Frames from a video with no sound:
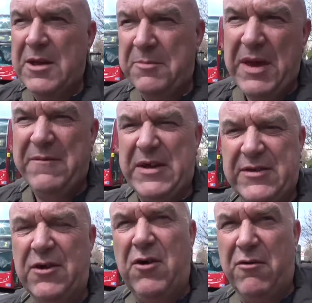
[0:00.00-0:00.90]
Bit of
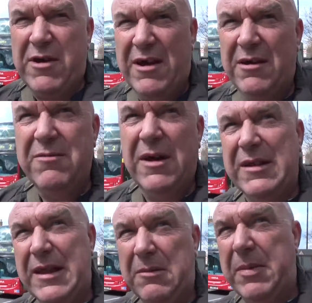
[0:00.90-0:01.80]
Victoria, well,
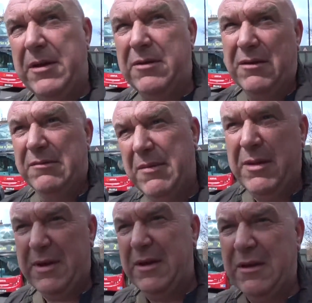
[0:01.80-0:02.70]
a little bit, no, anyway, I